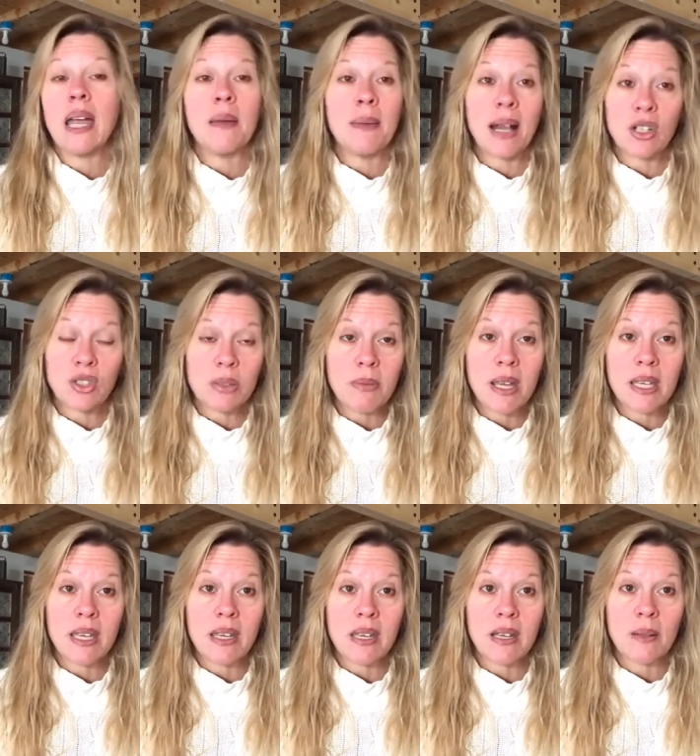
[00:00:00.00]
I am actually
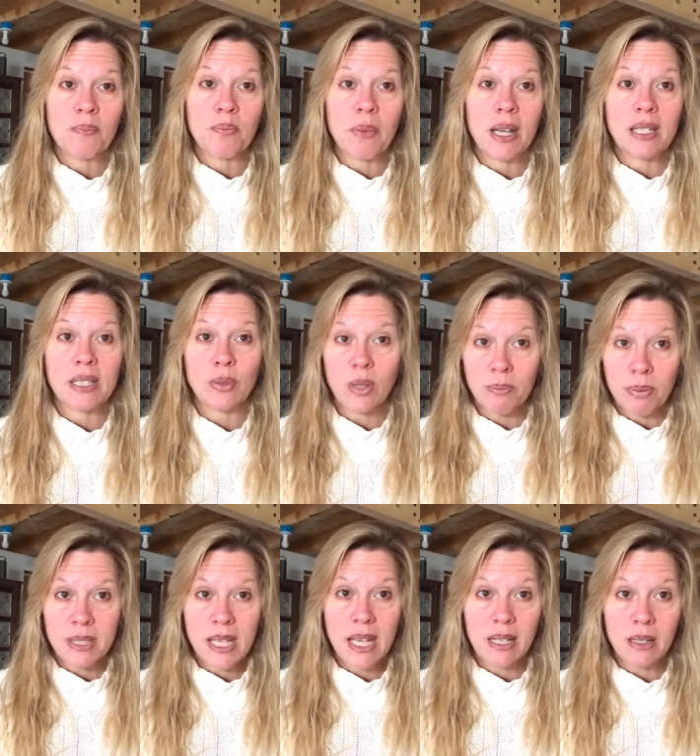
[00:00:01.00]
making my sweet
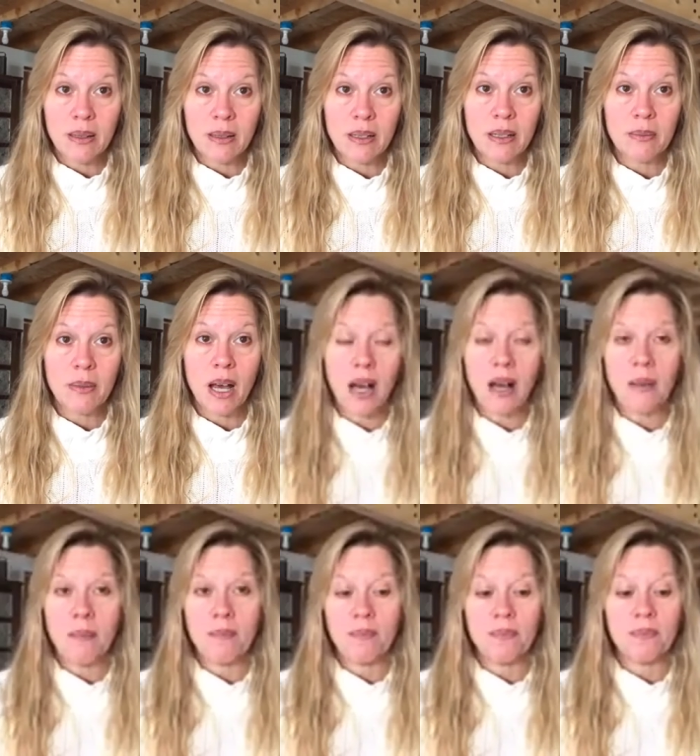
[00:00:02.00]
potato
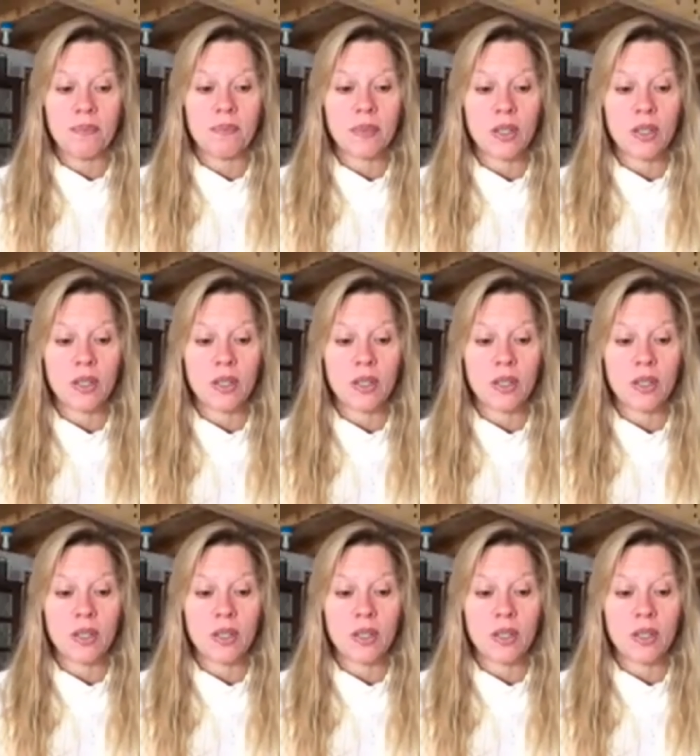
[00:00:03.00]
um,